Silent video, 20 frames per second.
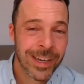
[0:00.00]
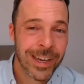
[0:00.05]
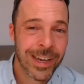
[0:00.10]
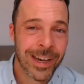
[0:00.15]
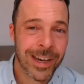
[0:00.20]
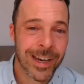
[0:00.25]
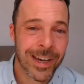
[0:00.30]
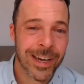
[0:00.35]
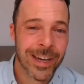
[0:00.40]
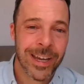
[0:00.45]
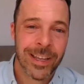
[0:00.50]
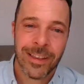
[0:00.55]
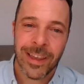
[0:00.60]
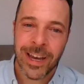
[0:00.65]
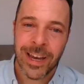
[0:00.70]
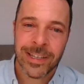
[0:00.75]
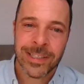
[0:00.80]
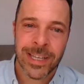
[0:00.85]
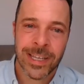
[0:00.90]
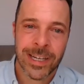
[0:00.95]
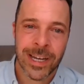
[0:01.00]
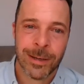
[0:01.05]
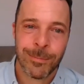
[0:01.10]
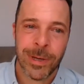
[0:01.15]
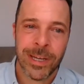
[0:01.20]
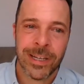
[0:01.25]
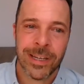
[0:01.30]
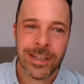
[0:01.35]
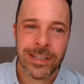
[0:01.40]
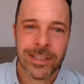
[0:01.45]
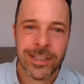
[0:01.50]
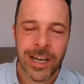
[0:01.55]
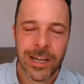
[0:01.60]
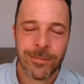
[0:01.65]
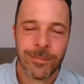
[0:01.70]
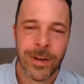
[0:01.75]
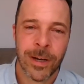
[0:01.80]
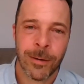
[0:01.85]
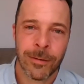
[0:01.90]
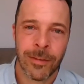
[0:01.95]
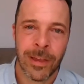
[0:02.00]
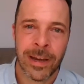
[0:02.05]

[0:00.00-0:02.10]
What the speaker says: And like I said, I mean, it's not very